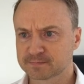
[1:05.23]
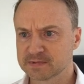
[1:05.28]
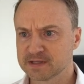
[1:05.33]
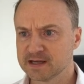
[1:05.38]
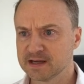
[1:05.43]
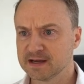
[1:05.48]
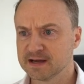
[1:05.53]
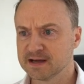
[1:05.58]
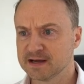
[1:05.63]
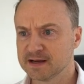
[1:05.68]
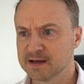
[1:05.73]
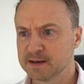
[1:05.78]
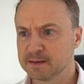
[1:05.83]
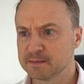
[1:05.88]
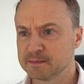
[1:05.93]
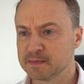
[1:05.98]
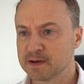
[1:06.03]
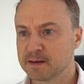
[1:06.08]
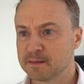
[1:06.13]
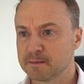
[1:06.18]

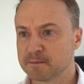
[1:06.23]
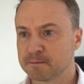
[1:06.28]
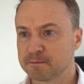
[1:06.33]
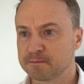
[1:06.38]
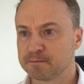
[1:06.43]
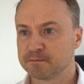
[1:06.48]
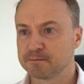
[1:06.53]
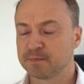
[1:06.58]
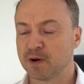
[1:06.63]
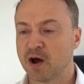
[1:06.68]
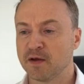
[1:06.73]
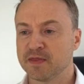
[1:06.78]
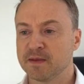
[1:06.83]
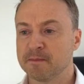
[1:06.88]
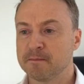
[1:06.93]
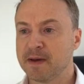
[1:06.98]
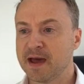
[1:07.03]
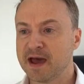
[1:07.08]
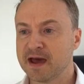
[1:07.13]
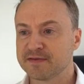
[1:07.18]
on the
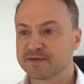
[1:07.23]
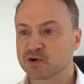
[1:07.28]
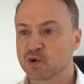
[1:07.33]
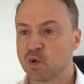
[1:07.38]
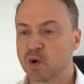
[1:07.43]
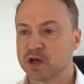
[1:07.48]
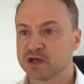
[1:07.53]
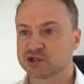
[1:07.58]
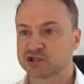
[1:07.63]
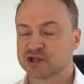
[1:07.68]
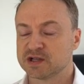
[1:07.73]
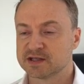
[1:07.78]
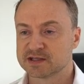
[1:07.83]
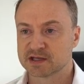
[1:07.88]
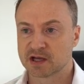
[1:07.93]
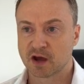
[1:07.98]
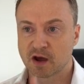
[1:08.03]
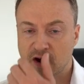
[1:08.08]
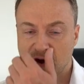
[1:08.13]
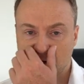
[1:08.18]
math questions
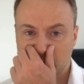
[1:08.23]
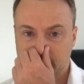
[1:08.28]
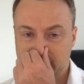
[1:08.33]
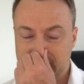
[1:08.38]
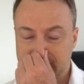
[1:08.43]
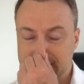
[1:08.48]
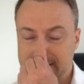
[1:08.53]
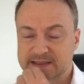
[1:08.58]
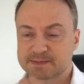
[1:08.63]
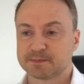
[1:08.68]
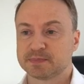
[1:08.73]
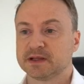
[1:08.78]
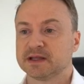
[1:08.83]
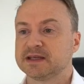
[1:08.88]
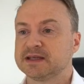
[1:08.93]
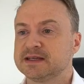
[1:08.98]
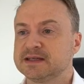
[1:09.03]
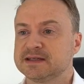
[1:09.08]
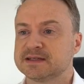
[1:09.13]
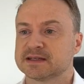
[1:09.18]
on this,
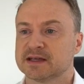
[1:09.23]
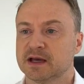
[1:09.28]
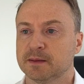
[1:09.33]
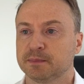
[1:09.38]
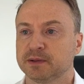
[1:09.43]
please